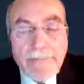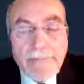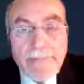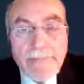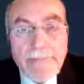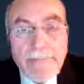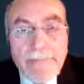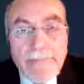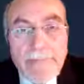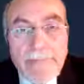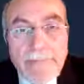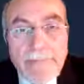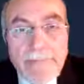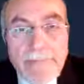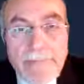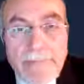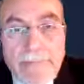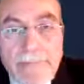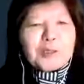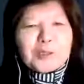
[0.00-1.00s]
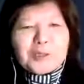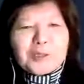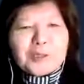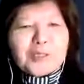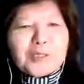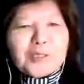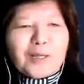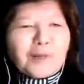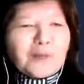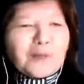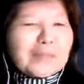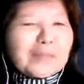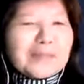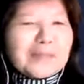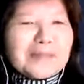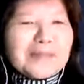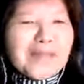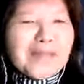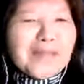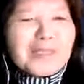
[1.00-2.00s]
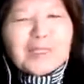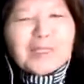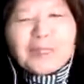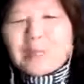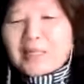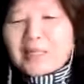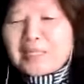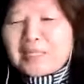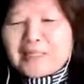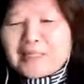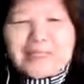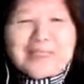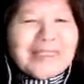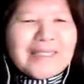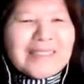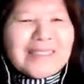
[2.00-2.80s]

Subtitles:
Robert, would you like to introduce our guest speakers?